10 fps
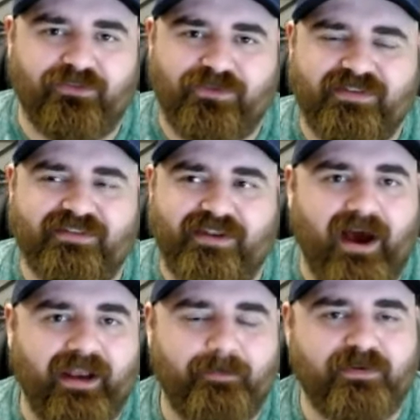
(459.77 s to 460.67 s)
So this is
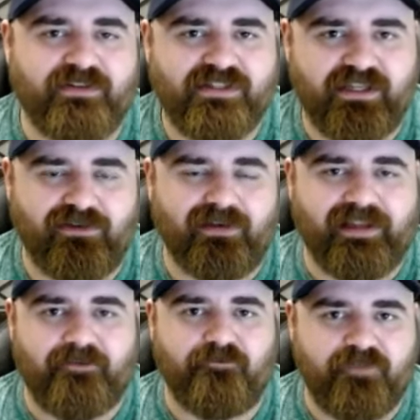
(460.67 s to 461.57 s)
not a particularly
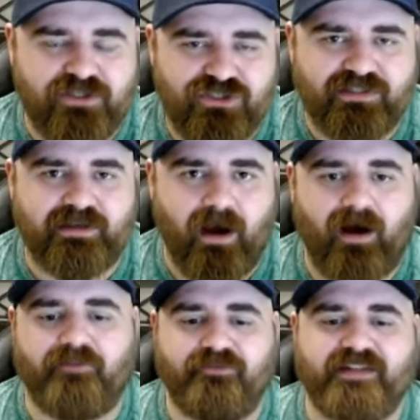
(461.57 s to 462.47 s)
efficient
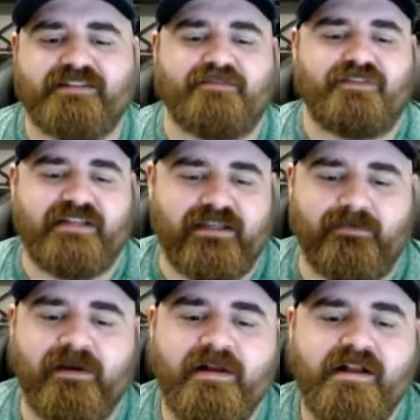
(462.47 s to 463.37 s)
offensive team,